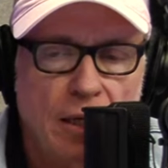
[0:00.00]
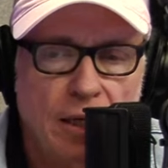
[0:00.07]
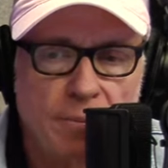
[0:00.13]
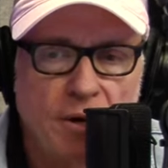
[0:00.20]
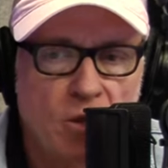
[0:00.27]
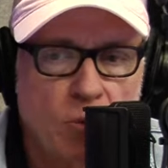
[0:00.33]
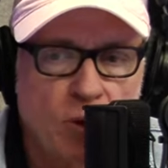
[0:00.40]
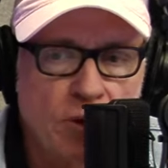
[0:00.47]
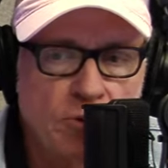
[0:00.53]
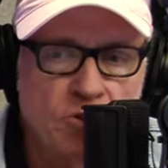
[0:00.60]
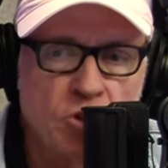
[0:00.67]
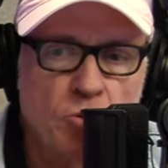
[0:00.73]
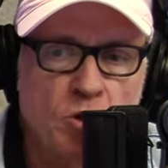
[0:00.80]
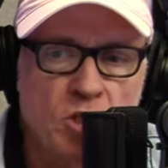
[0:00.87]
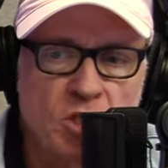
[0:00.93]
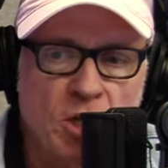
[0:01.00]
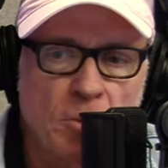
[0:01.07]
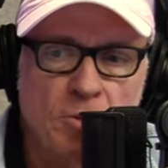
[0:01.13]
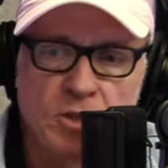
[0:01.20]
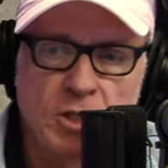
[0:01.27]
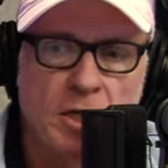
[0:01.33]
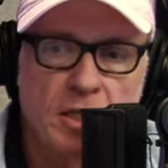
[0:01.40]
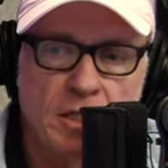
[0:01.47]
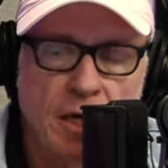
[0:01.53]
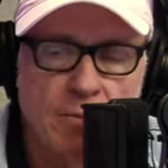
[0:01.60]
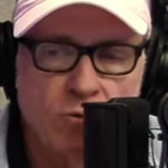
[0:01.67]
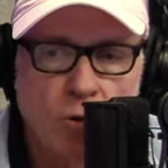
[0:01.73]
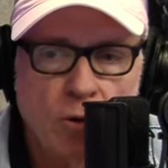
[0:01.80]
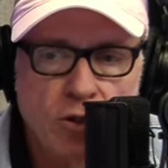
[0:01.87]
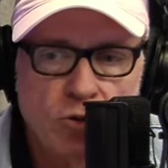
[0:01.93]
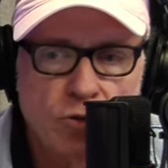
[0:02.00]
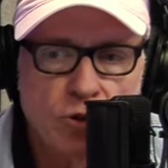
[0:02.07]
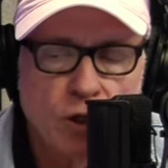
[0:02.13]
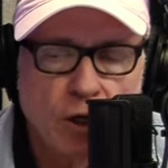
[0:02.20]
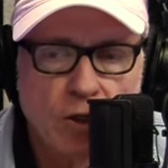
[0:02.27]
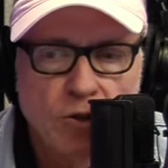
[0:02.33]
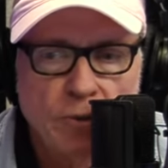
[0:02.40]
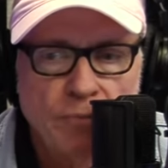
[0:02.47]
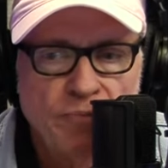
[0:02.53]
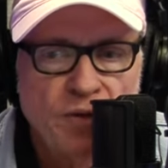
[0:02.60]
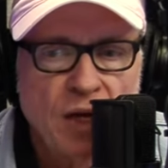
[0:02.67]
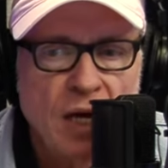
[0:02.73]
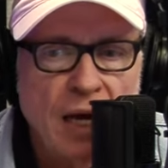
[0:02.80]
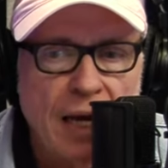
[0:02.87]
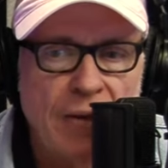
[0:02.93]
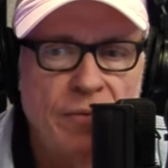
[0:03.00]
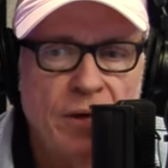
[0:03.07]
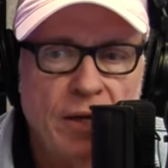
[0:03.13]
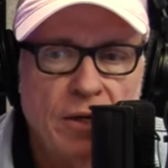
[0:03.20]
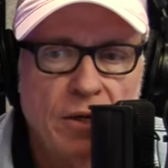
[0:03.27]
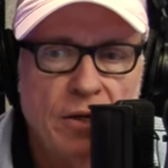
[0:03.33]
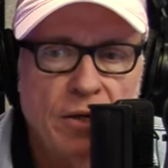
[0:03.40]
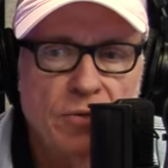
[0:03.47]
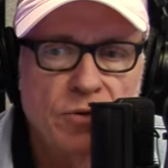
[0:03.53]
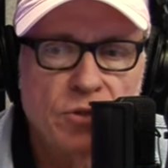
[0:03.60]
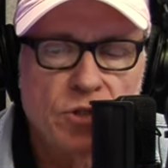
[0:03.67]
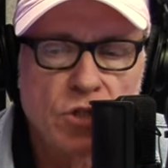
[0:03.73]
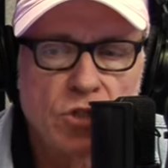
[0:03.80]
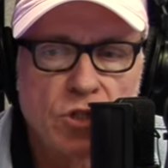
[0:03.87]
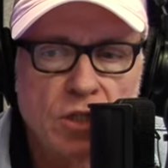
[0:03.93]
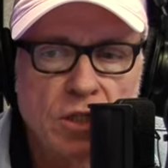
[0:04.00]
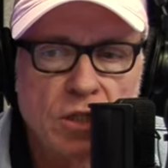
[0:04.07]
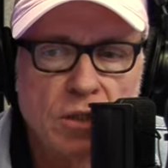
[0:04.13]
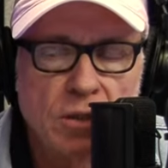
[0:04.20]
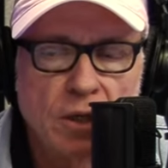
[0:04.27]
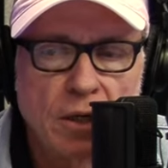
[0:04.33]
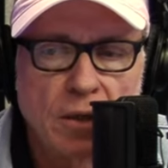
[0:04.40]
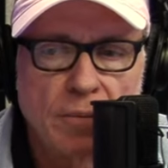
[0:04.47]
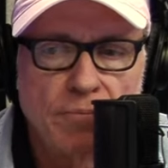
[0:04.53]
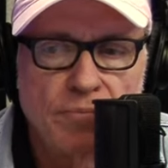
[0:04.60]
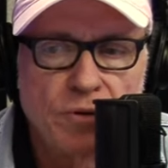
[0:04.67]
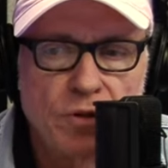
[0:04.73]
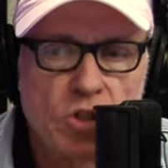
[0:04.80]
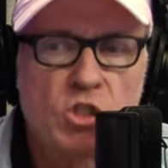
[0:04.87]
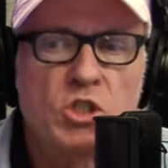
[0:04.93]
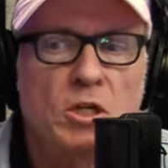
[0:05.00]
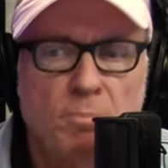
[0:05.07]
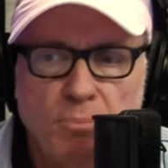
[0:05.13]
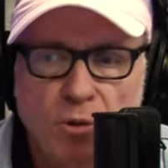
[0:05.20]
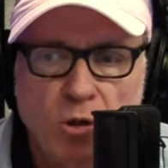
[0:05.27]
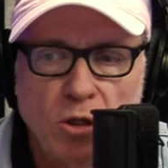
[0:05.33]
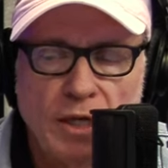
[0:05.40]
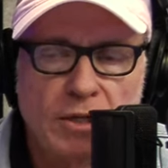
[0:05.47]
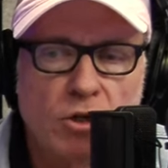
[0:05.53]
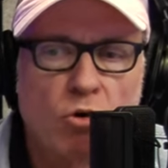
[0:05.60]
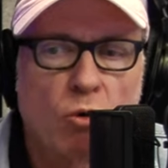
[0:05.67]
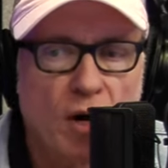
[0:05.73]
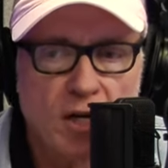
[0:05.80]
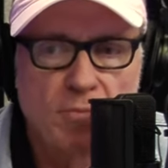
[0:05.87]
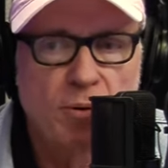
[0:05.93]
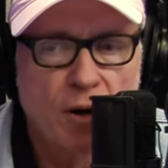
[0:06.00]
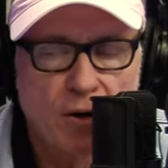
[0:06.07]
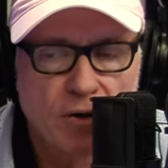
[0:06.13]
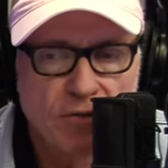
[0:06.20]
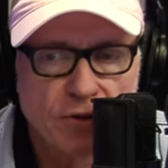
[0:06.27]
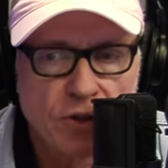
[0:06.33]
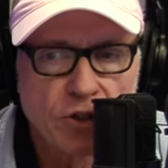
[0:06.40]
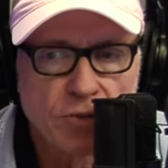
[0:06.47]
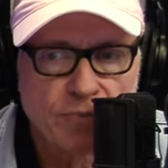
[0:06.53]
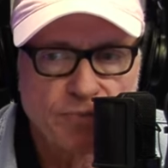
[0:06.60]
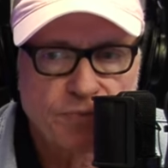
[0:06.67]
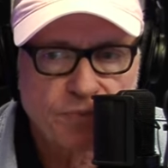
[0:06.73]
And by the way, you can switch therapists at any time, no extra charge. And then this is the simple and great part of this.